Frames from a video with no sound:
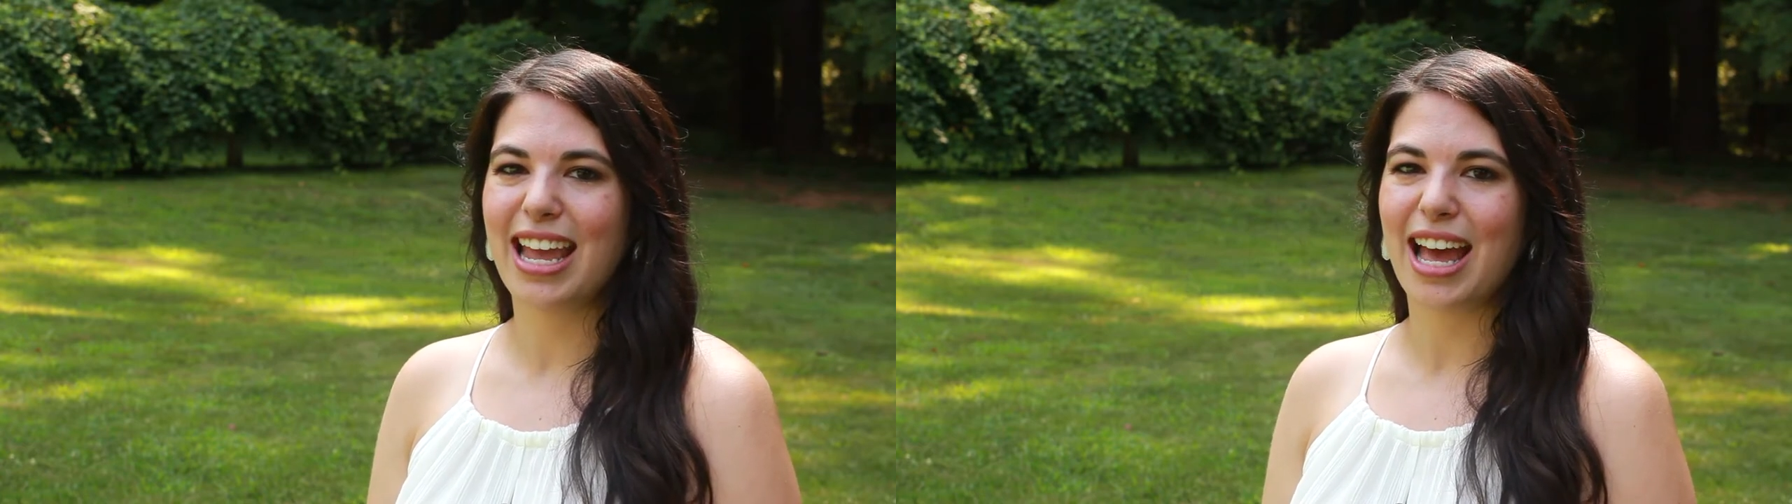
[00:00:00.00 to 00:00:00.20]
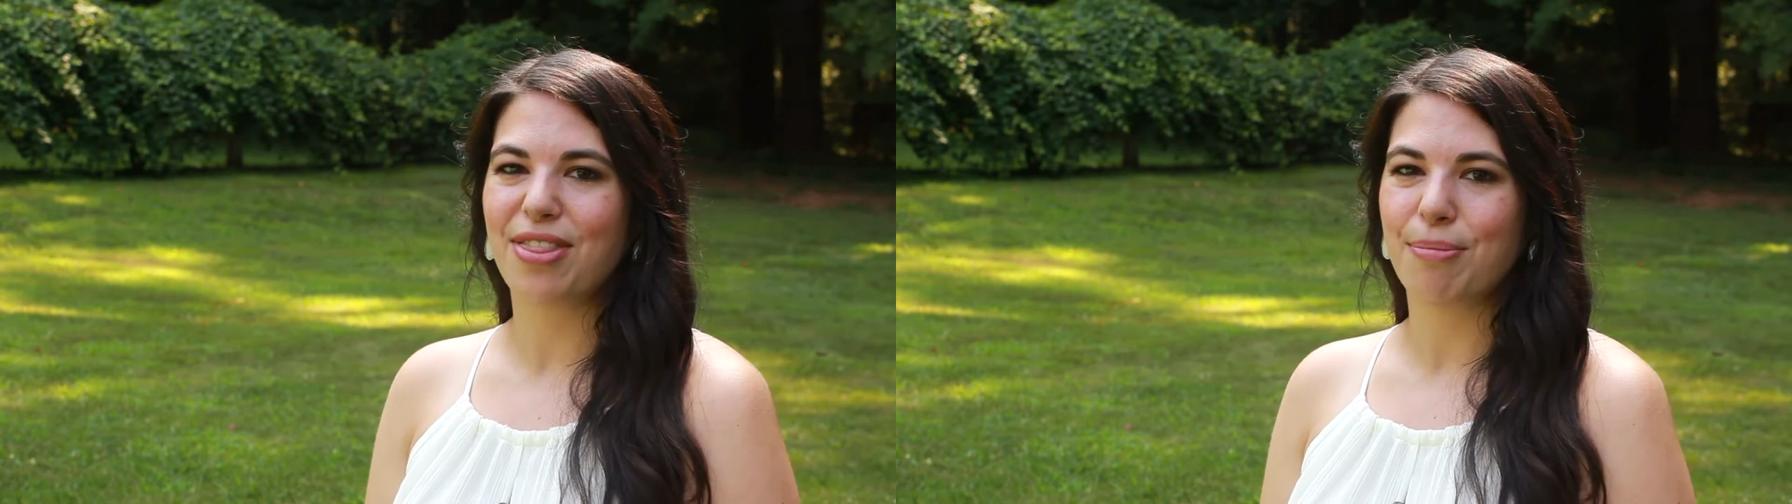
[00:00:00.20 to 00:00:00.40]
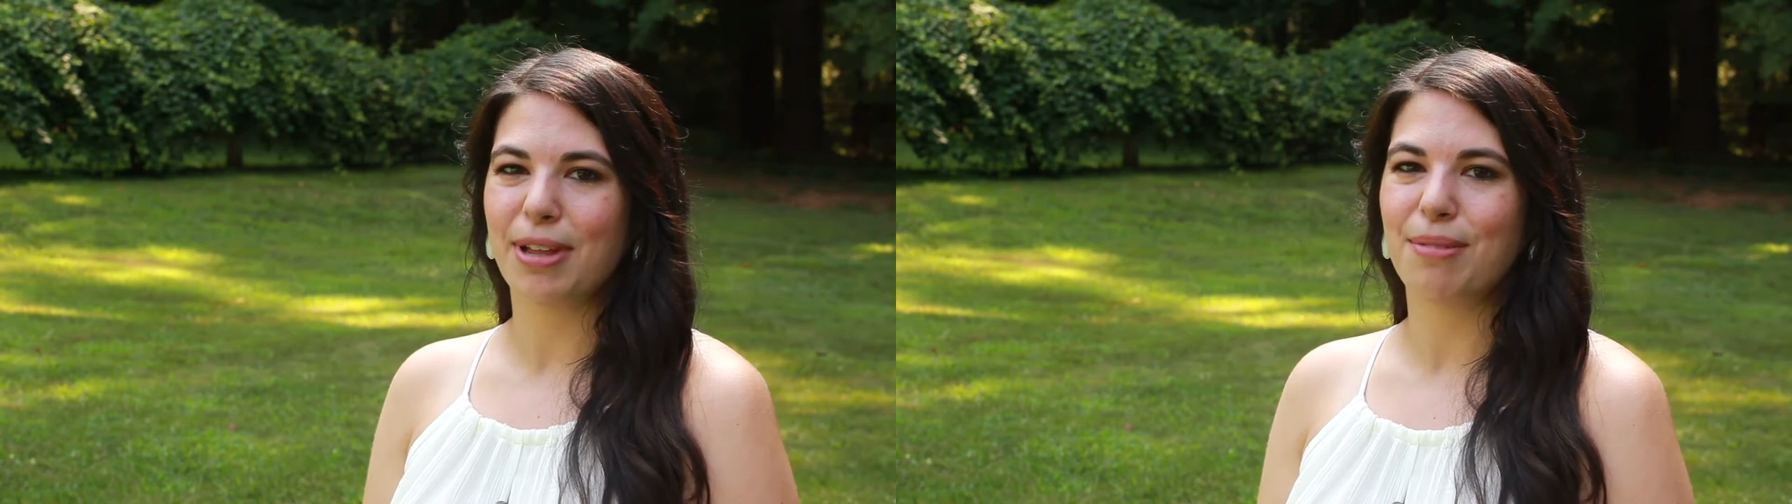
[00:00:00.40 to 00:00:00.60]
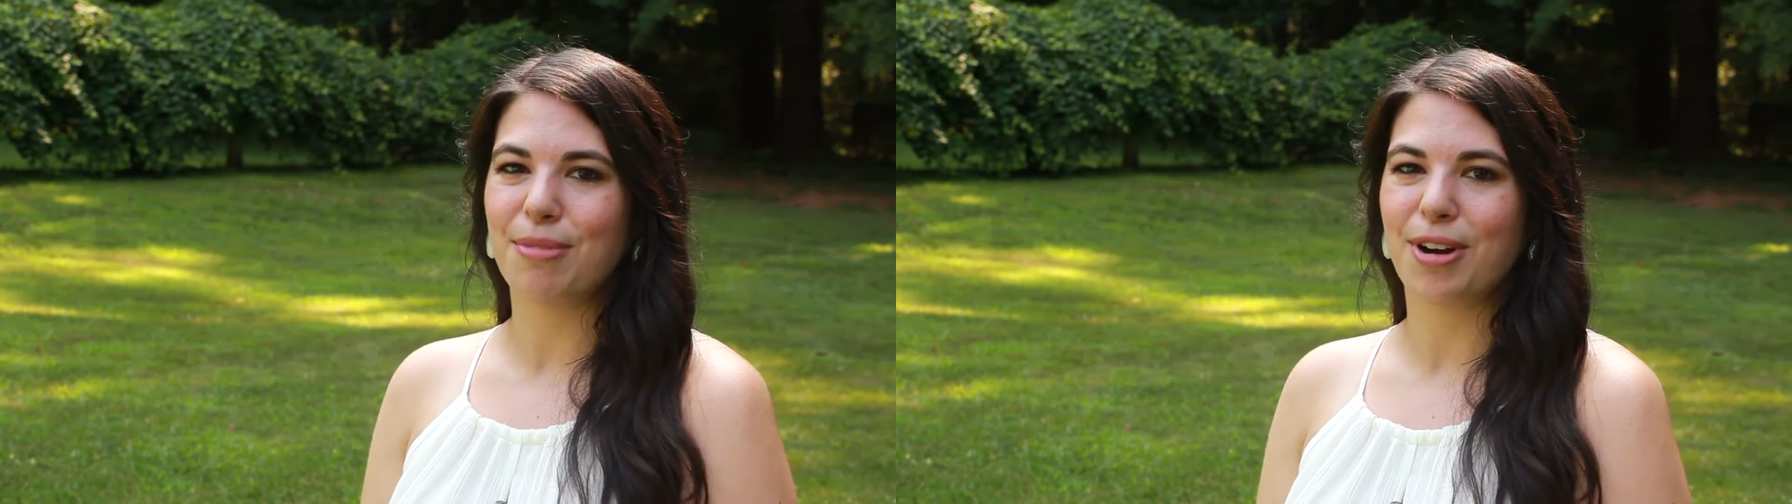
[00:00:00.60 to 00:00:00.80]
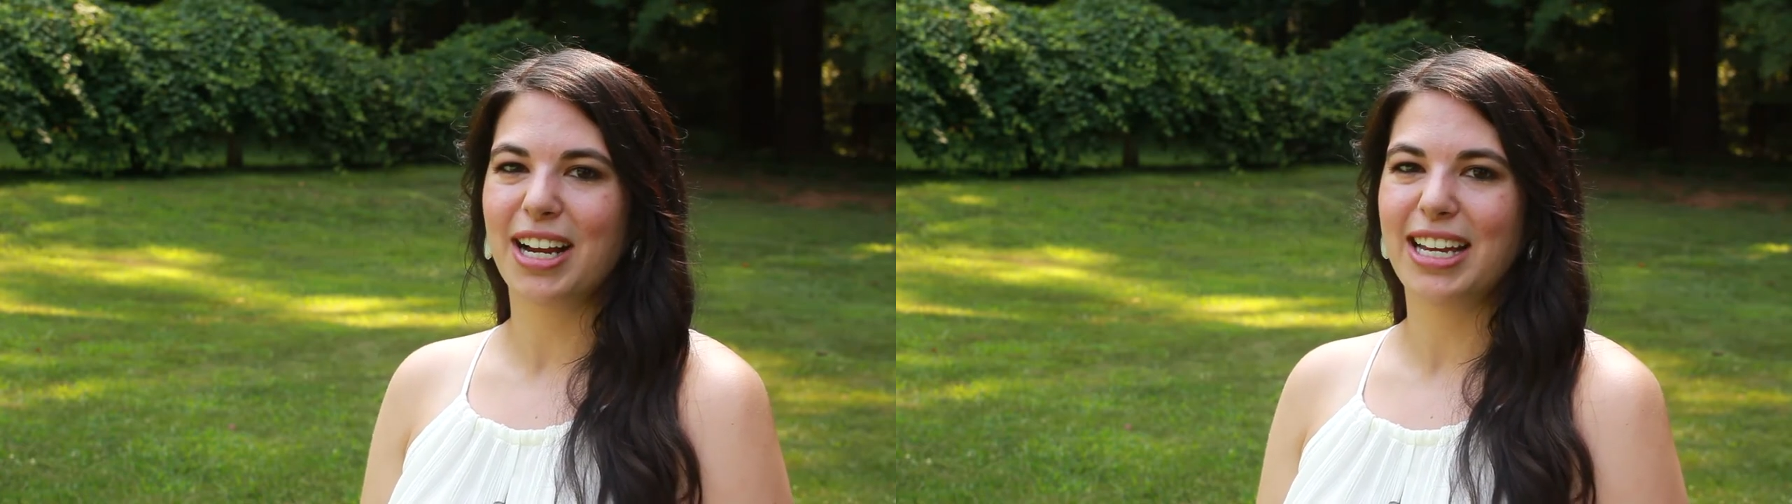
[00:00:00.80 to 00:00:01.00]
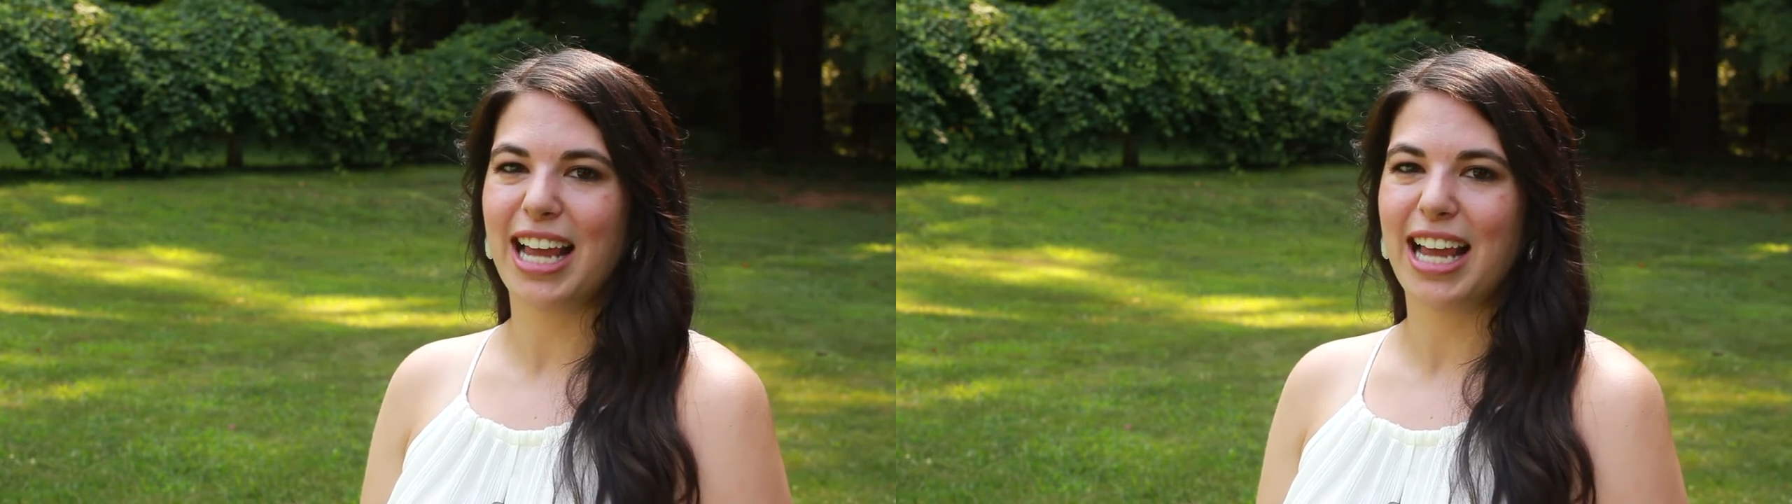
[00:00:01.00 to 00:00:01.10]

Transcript: at the Biltmore in